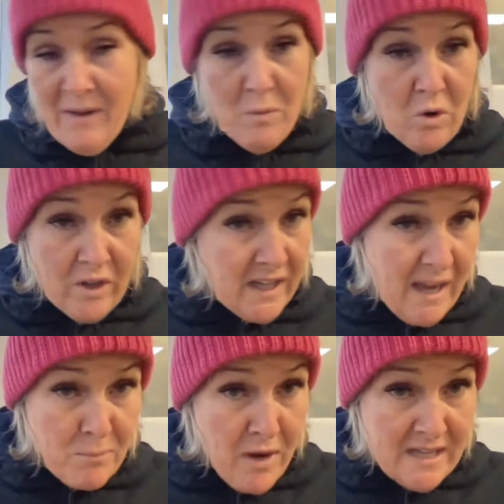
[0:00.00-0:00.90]
So
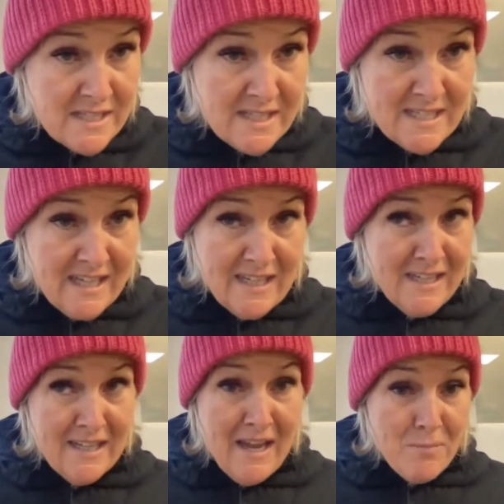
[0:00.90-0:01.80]
drink your water
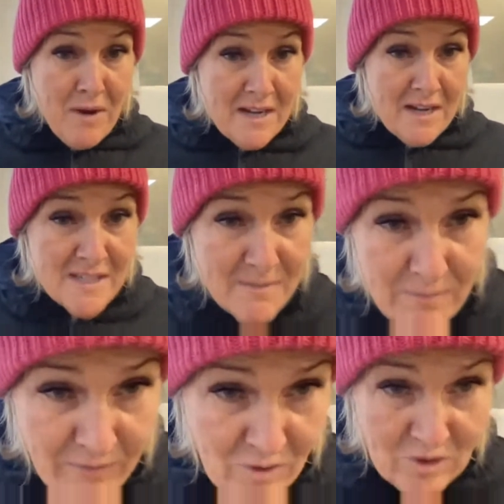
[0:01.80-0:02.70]
and get walking. Get
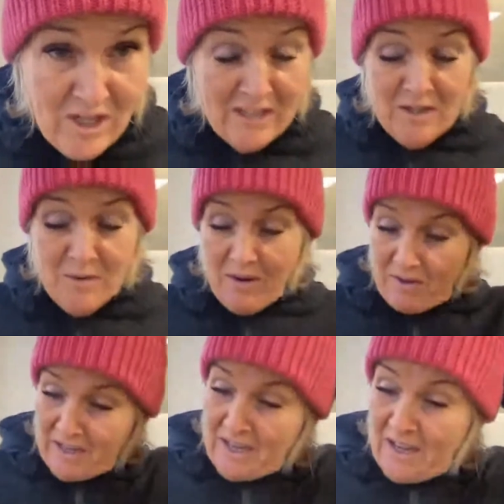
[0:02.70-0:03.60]
practicing. Get
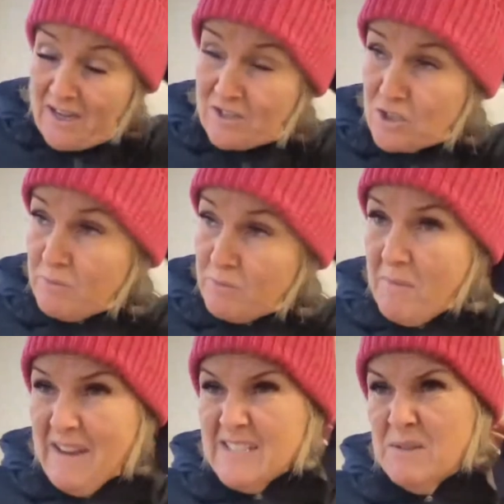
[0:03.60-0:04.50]
practicing before
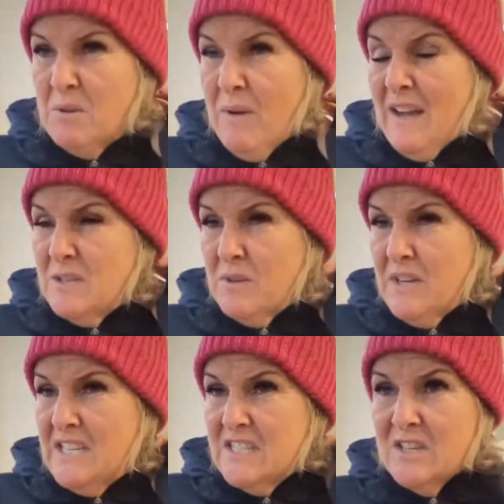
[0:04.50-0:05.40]
January. And so you
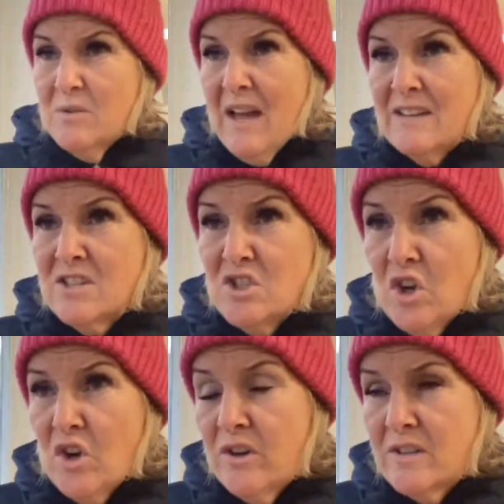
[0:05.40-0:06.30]
might say, well, why do I need to
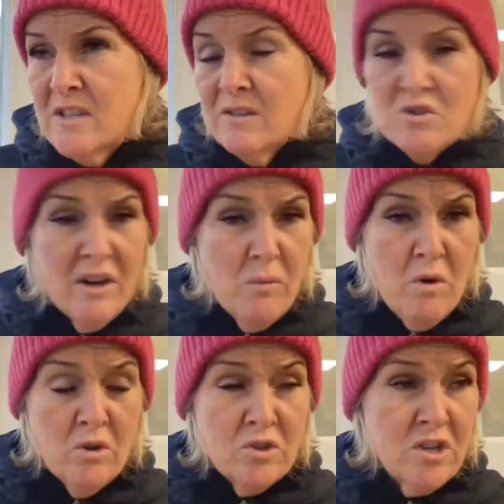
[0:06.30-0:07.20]
do that to
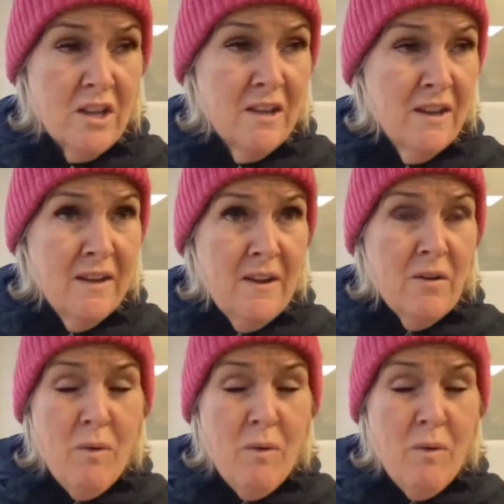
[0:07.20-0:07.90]
drink water?